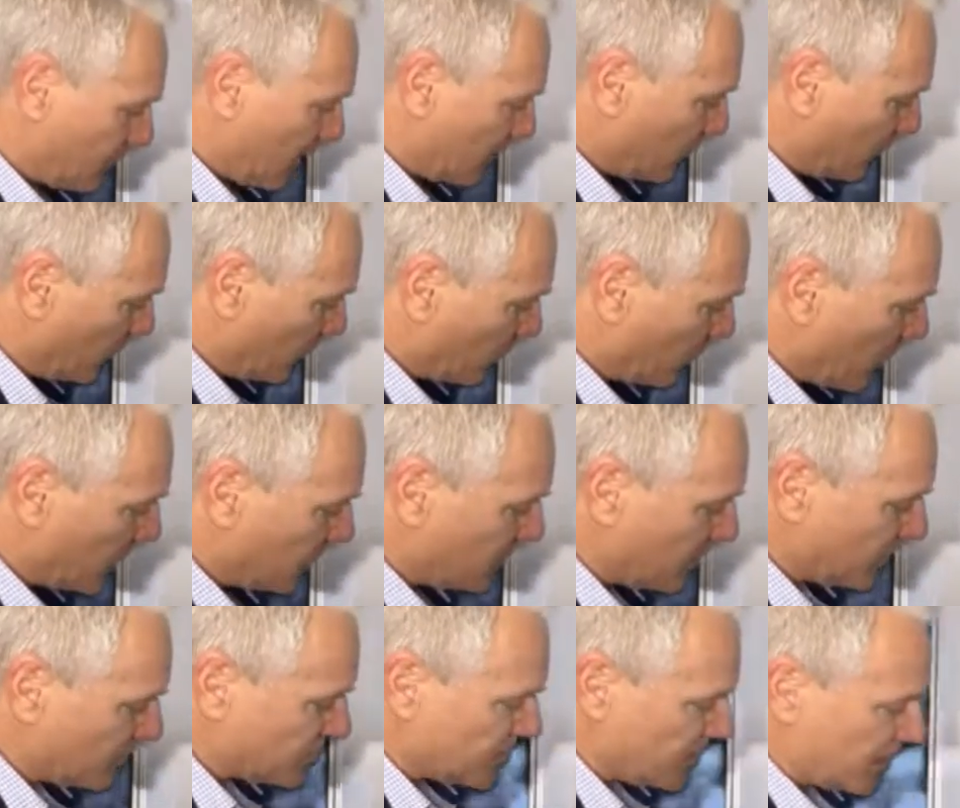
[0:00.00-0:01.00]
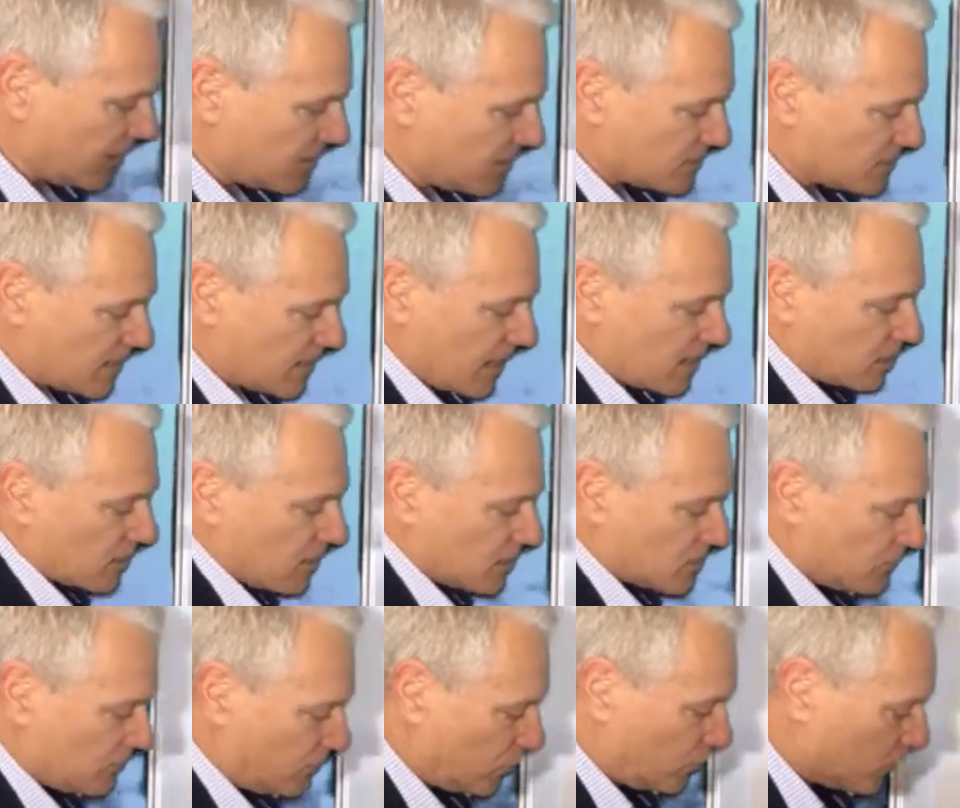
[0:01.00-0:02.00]
And if we break those tethers down to
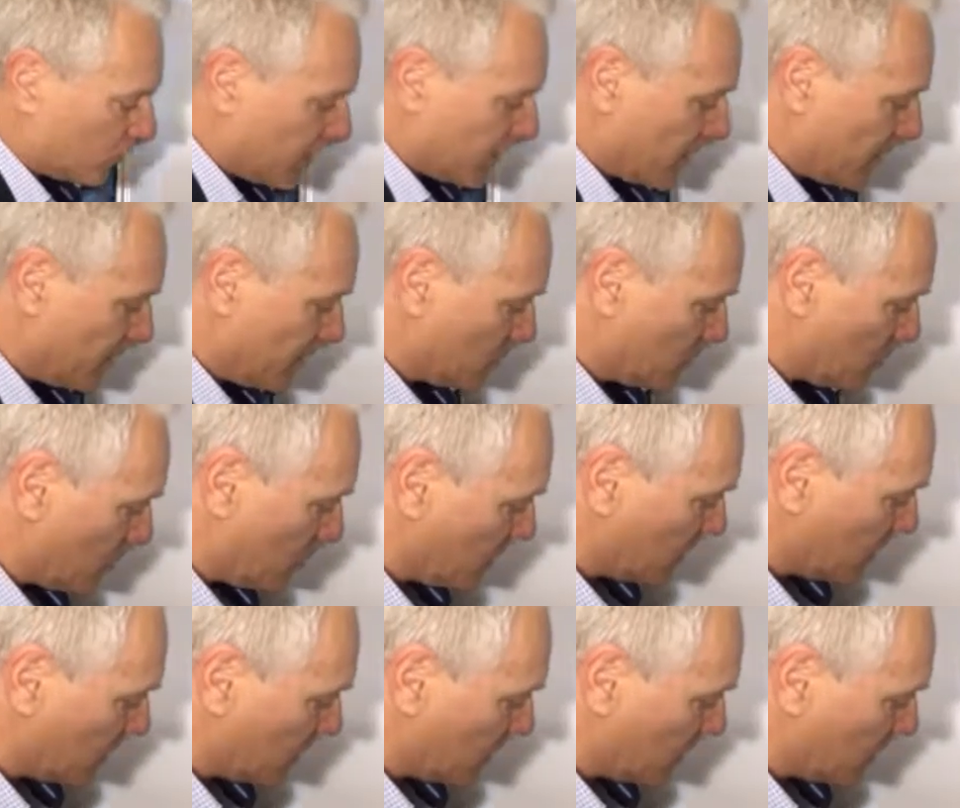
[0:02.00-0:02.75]
those 4 areas where